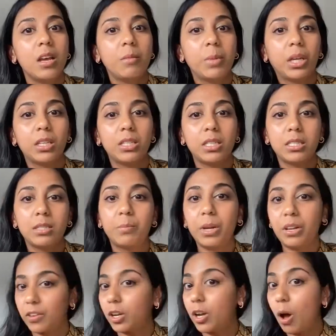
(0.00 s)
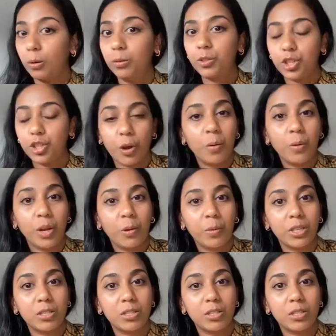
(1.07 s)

because it's a bit of a cult show you know